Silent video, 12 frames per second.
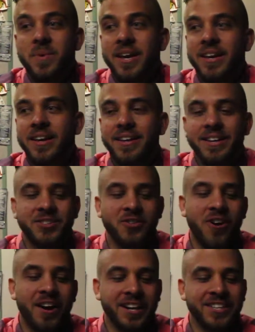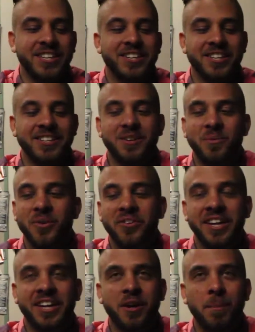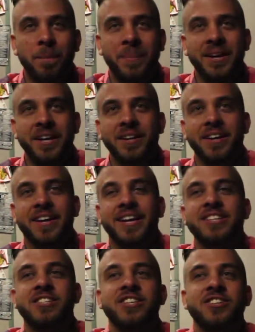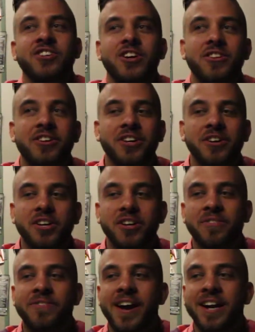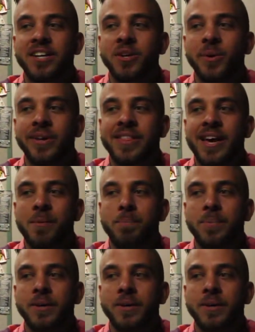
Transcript: as long as it doesn't really compete against each other, you're fine doing that.